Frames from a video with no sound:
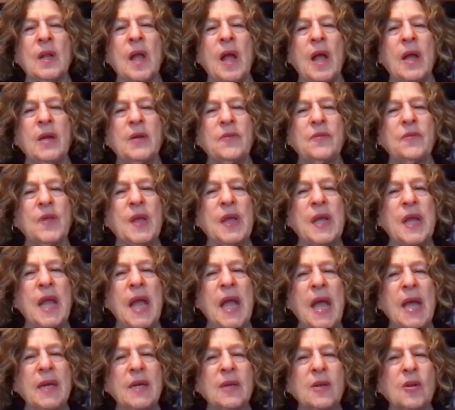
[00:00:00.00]
And if they
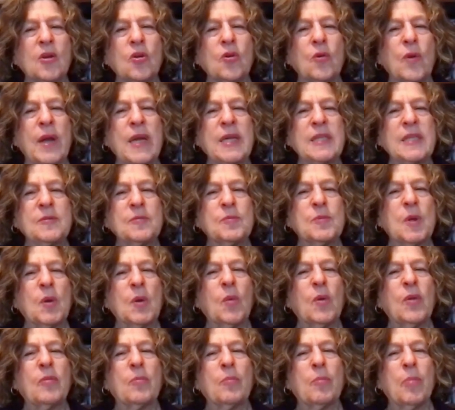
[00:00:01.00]
hadn't grasped
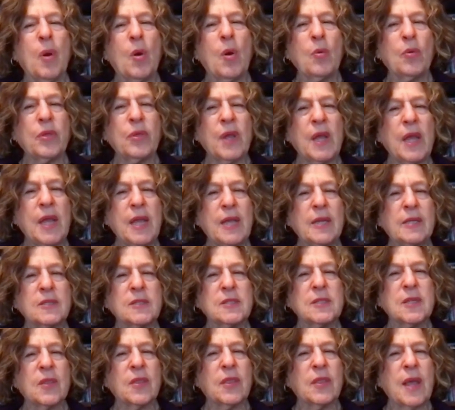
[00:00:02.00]
it with both
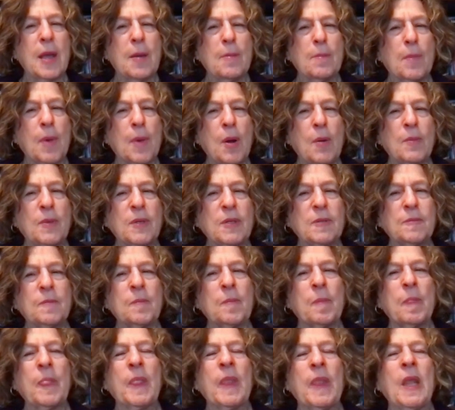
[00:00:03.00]
hands at that moment,
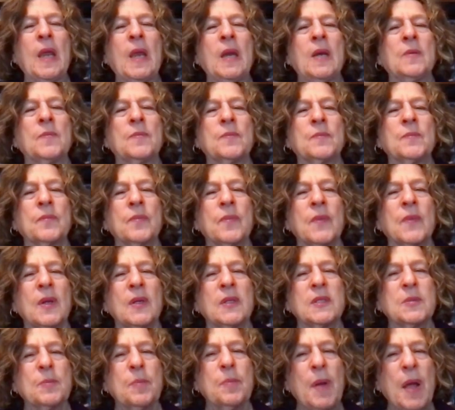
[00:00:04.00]

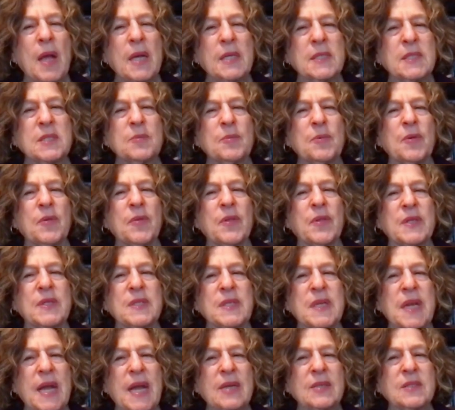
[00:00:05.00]
it's possible
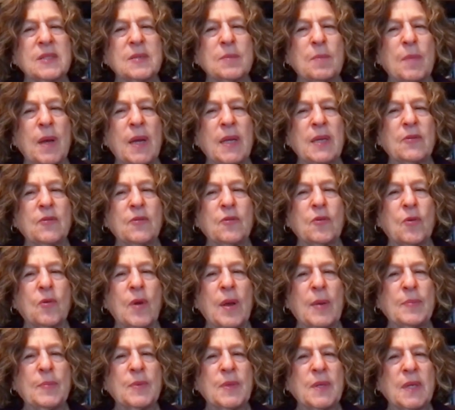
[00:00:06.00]
that doubts might have
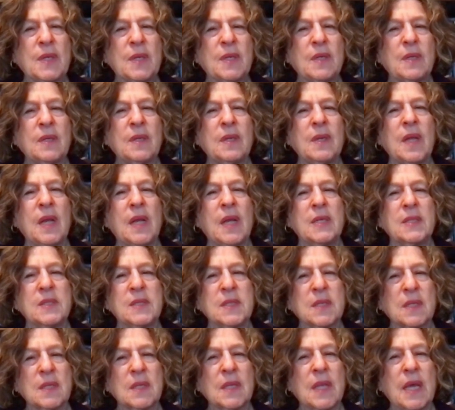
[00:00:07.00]
crept in and
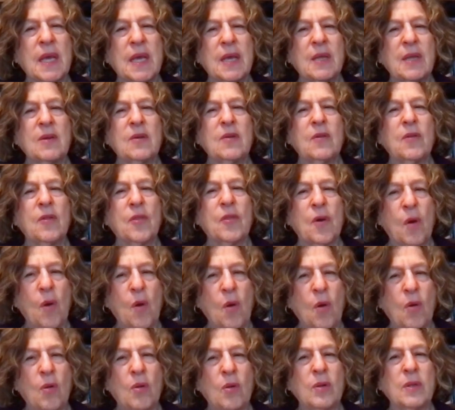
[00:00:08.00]
delayed the
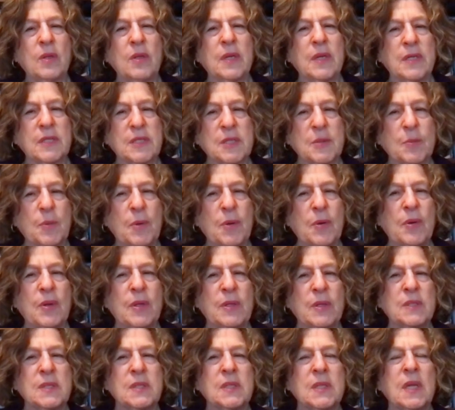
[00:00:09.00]
whole
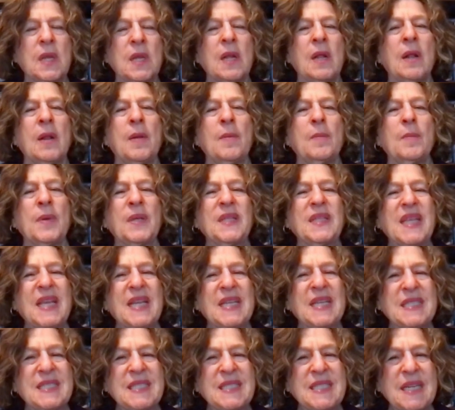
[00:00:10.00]
experience. But
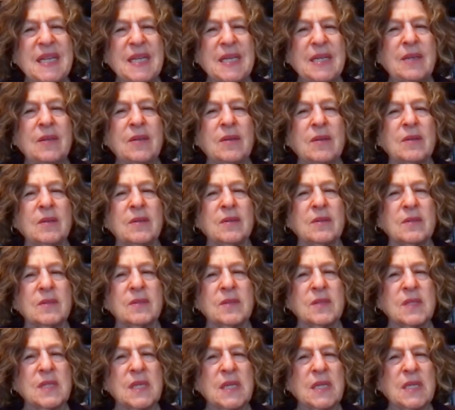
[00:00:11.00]
they did
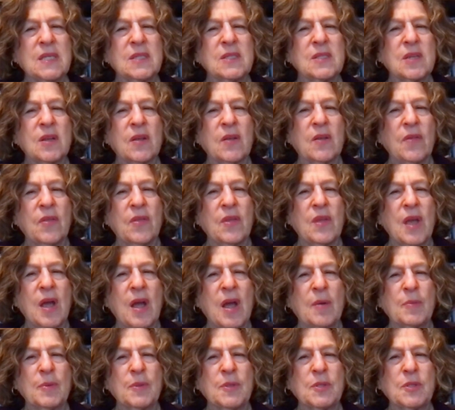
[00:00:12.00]
seize the
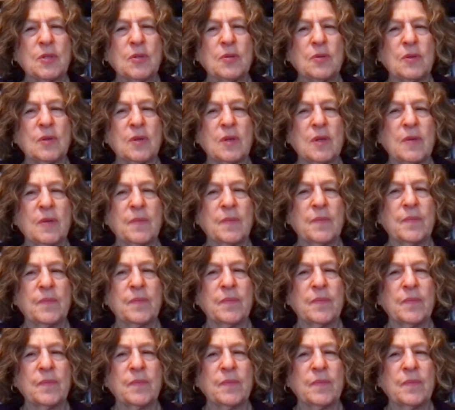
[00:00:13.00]
opportunity.